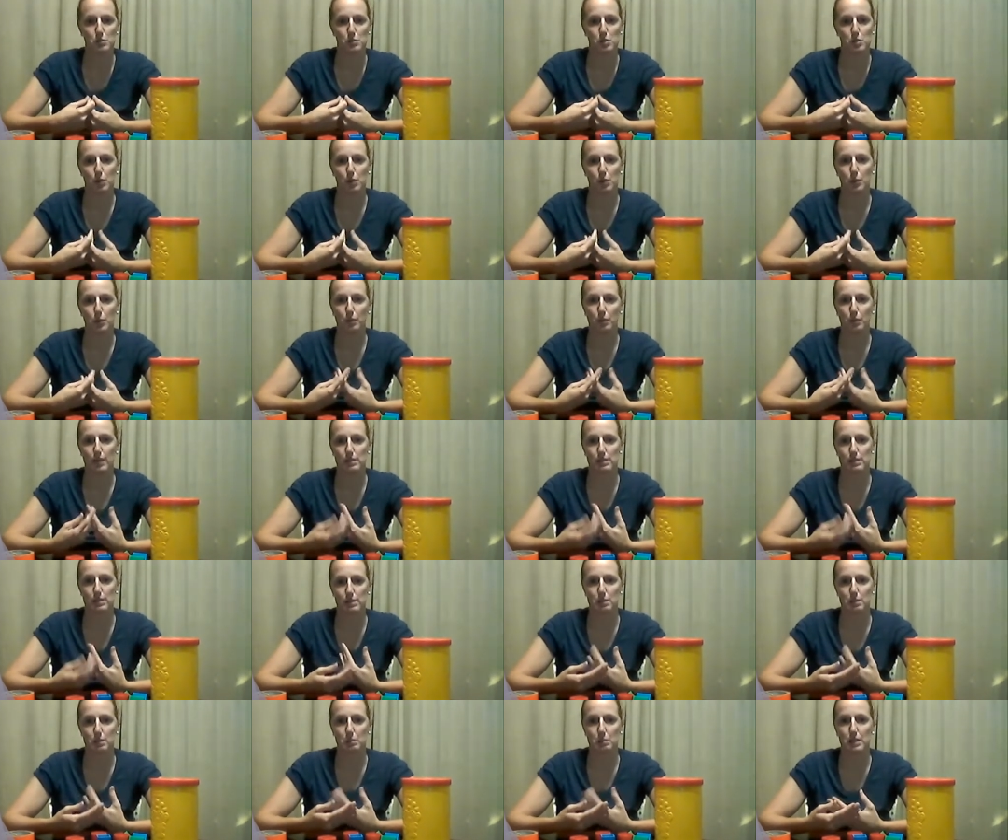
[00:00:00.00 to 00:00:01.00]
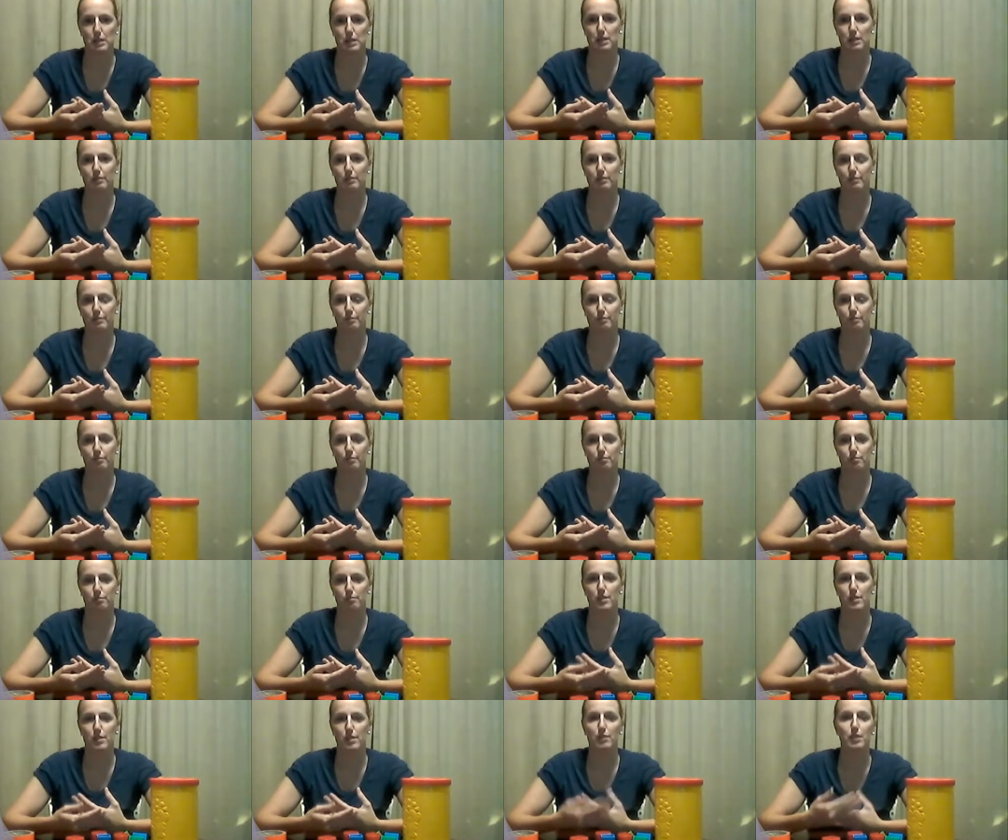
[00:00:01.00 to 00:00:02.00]
So that's going to be
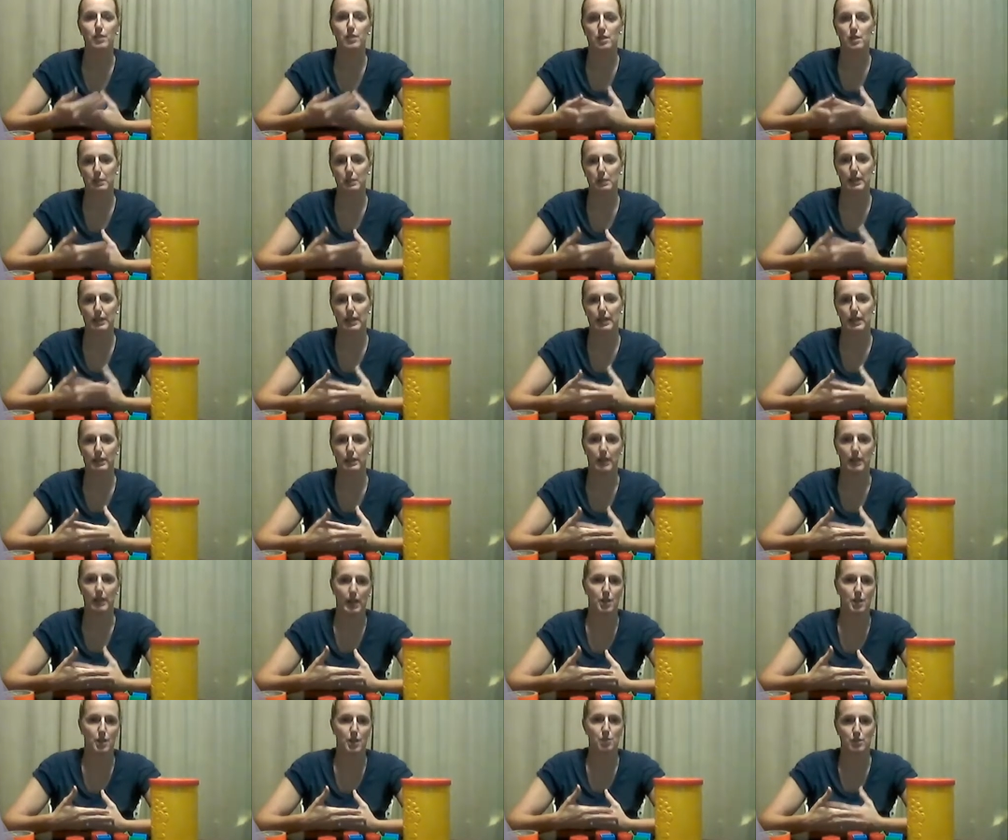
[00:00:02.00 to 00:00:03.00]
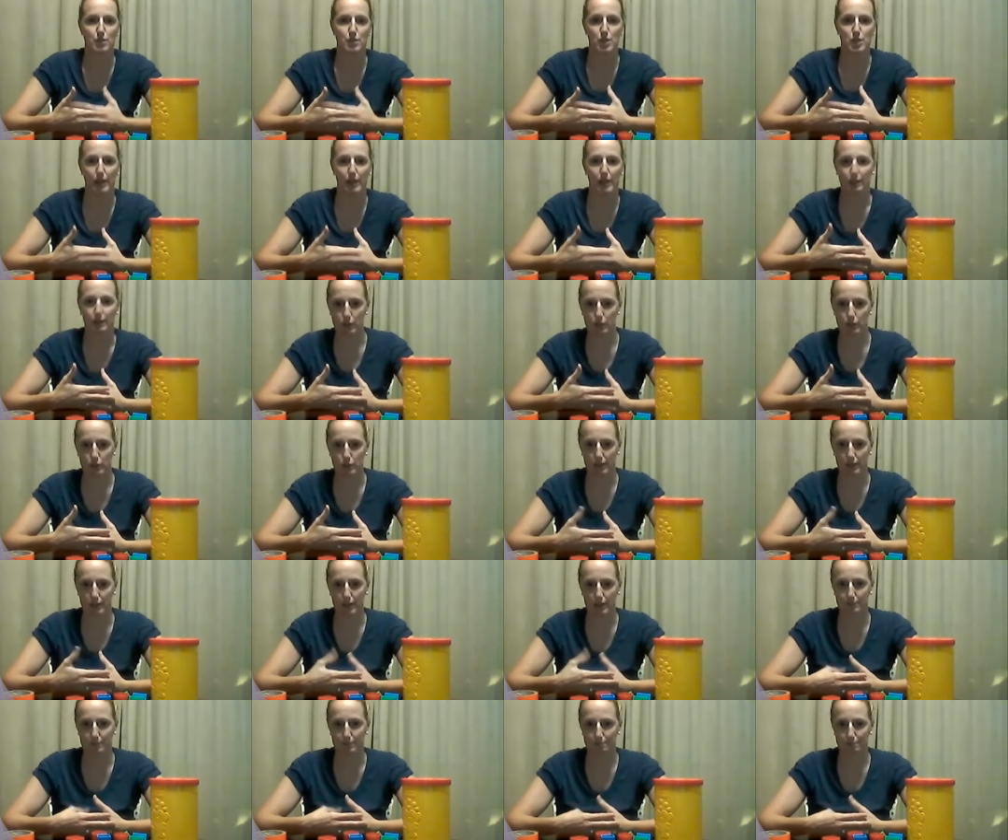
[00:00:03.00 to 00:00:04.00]
different depending on the age of the child
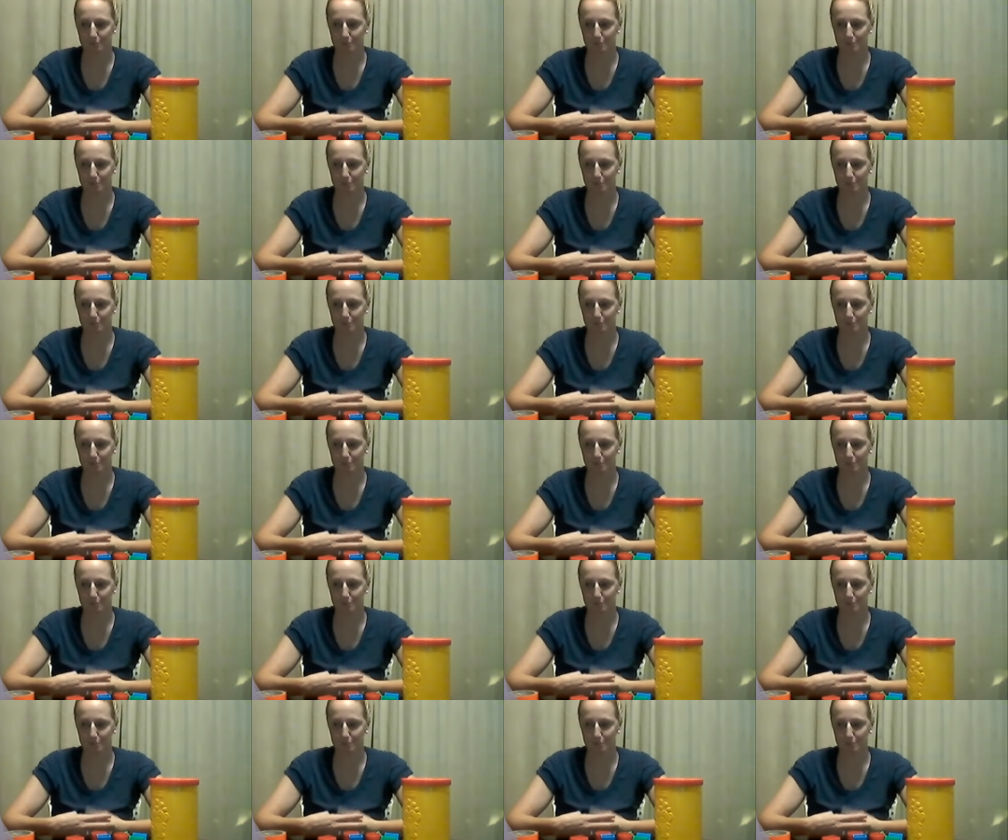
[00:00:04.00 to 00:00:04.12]
using it.